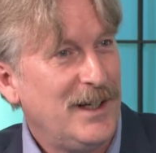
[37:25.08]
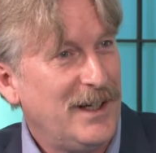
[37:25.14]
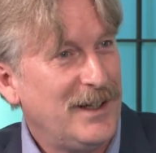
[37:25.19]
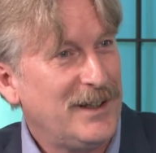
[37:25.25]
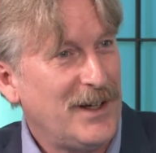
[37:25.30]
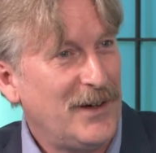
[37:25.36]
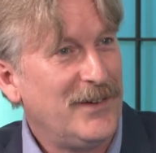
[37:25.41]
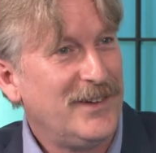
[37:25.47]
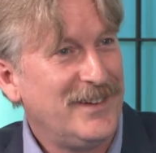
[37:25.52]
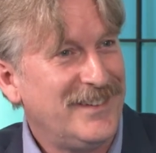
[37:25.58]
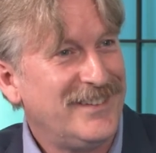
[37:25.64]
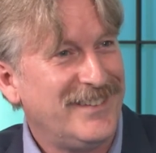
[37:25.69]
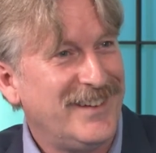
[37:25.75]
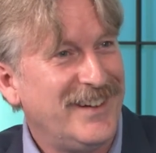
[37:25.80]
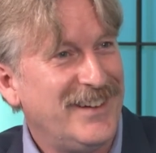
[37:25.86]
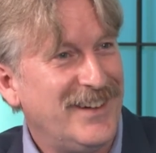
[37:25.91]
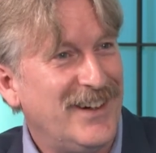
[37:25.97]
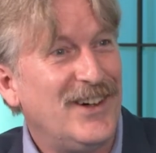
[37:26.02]
You can opt to go
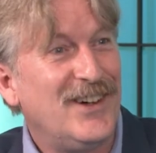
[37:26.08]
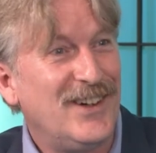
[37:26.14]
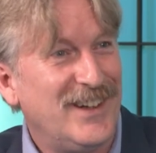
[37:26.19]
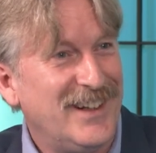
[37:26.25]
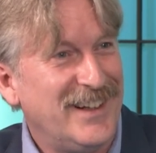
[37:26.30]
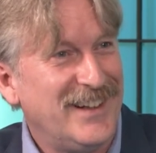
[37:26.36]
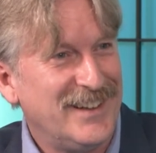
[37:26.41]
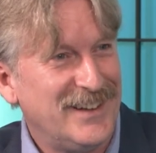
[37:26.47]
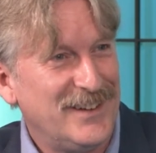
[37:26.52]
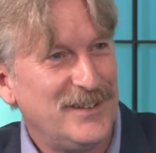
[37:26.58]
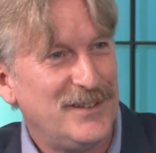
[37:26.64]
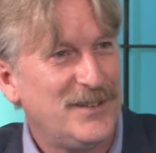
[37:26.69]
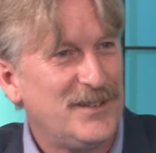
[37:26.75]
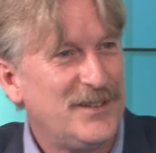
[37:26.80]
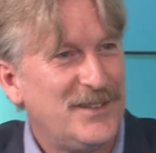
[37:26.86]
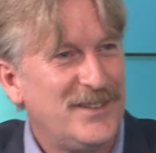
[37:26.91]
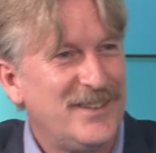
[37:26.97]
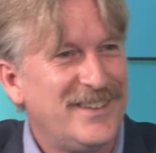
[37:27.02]
in, but again,
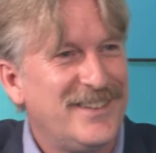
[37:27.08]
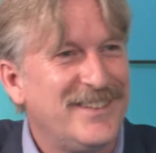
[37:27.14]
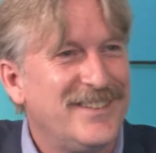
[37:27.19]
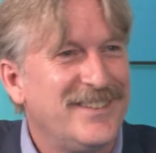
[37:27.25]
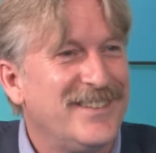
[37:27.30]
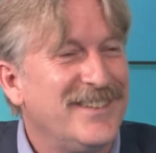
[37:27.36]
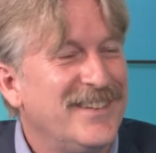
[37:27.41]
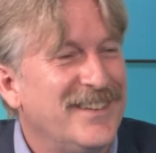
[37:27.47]
I think